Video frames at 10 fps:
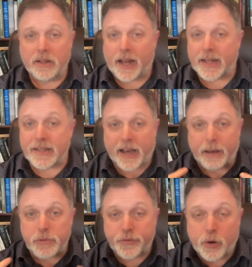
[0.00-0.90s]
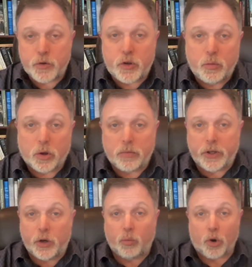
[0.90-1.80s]
A lot of times folks who were,
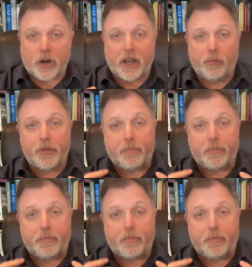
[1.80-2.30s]
working with